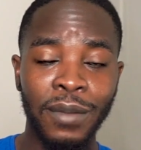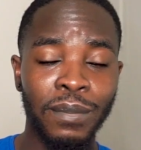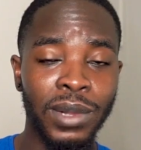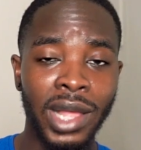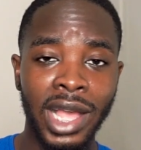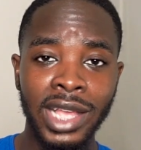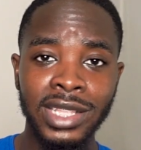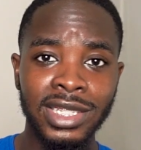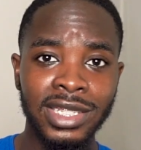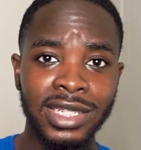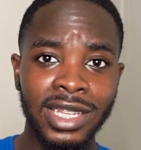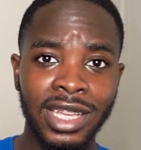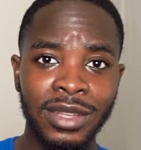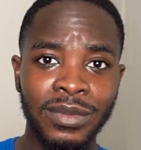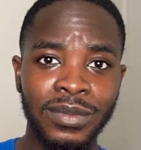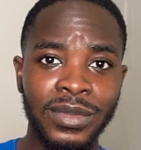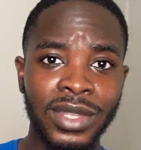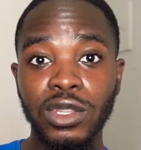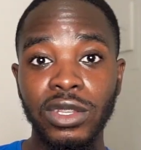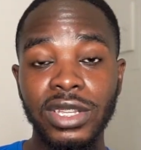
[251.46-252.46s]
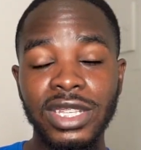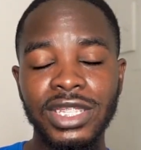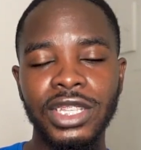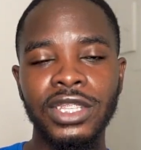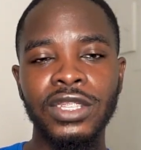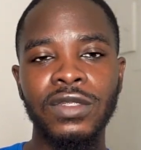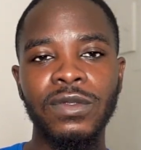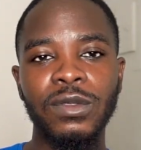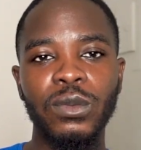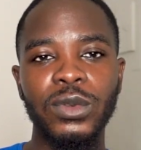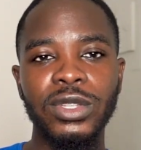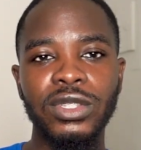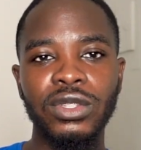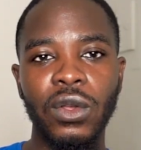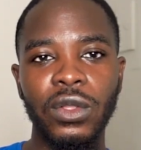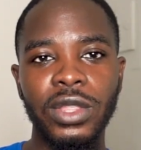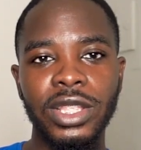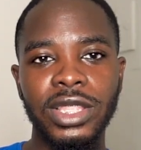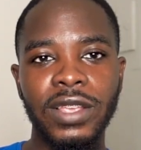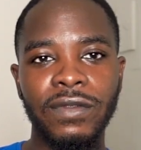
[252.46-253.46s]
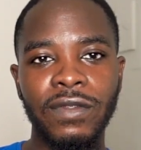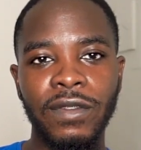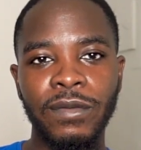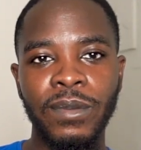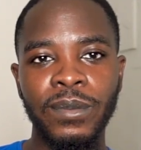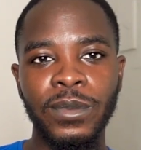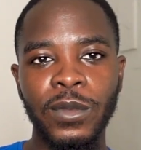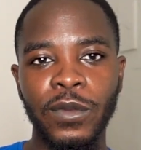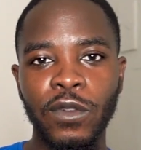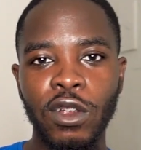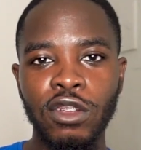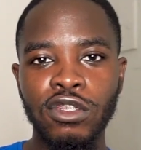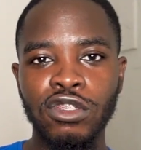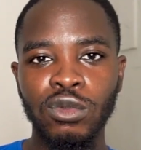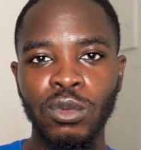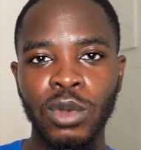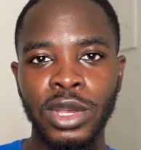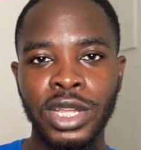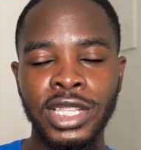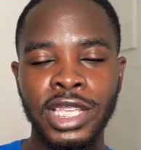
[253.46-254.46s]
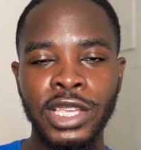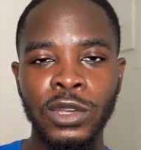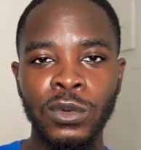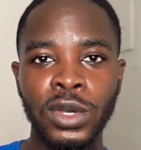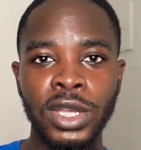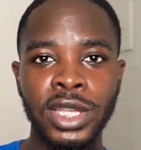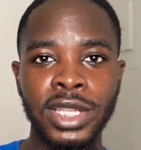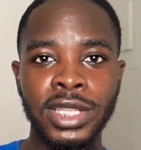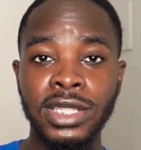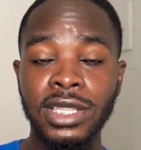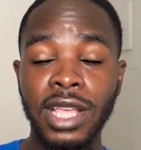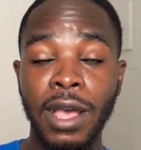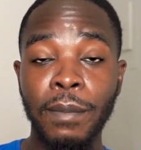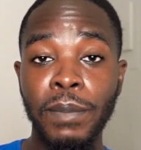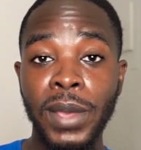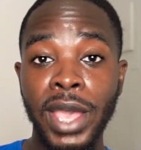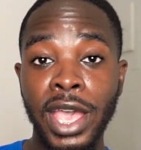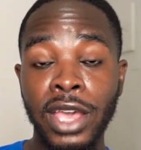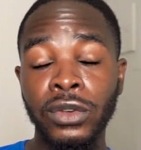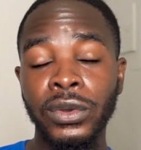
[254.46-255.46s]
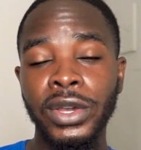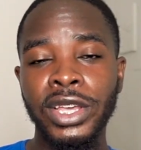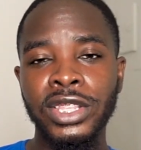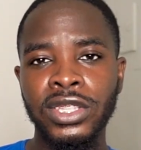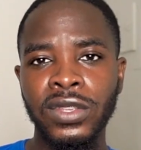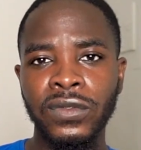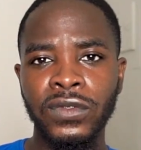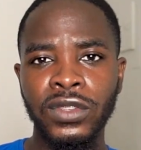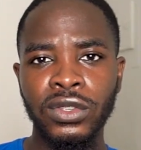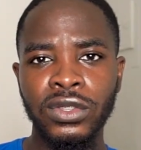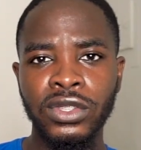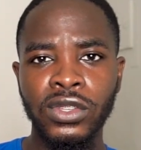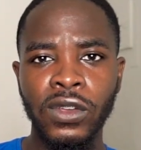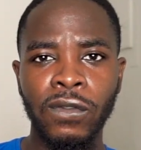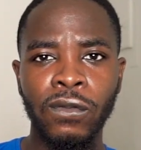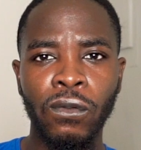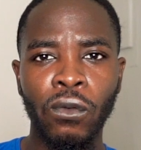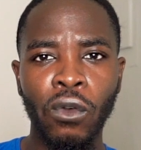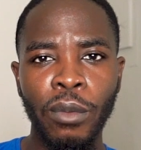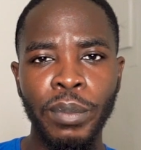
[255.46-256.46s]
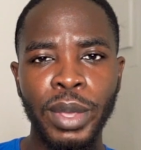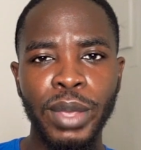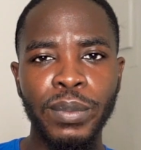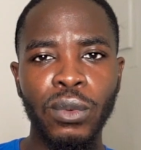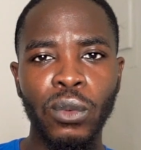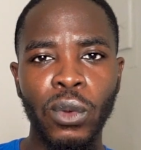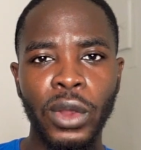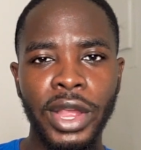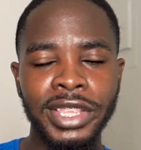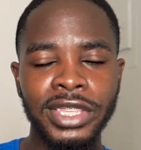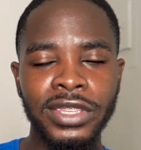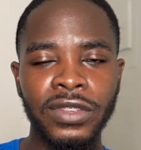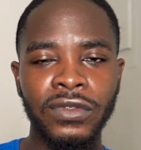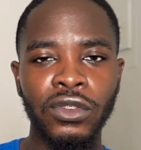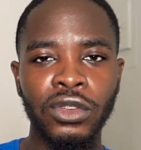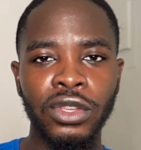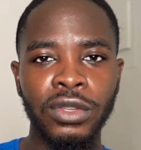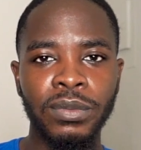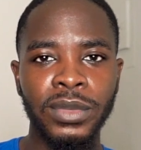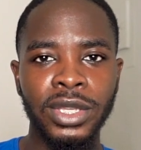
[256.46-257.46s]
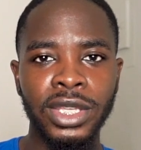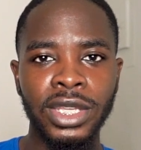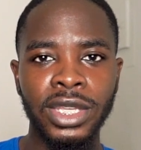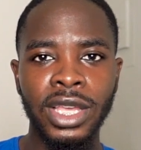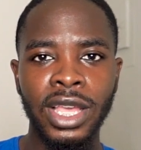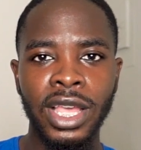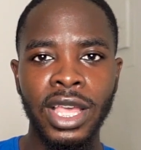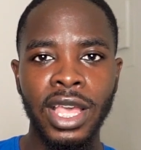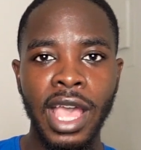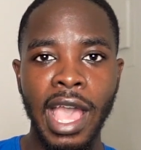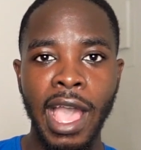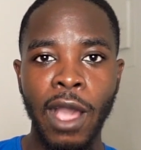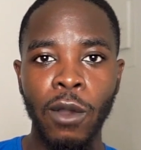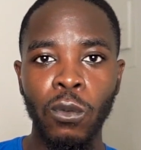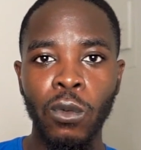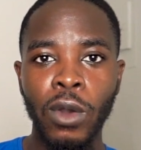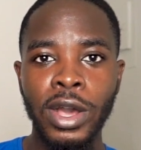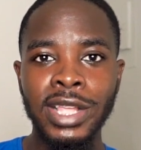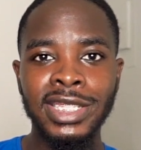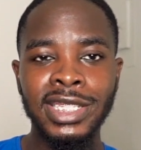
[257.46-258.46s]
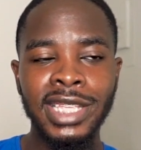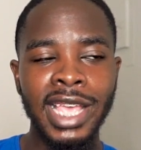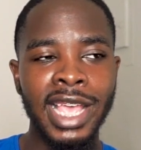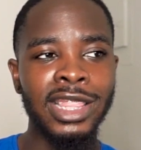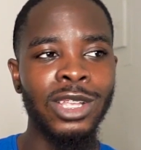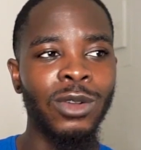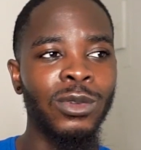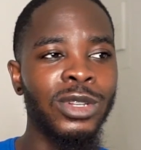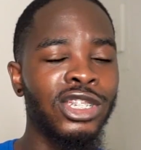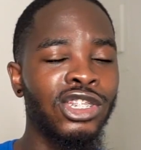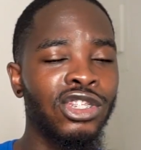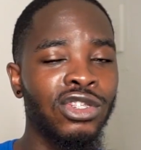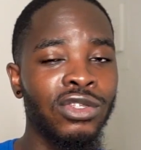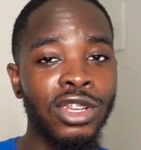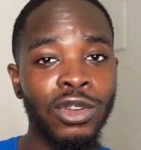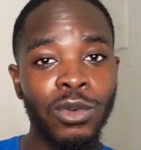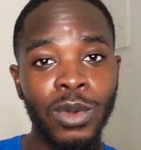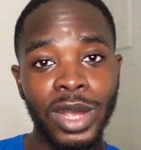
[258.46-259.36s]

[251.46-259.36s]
applying to them. So this interview was totally different from the first one. It was a panel interview. So four people were interviewing me at once and they were just shooting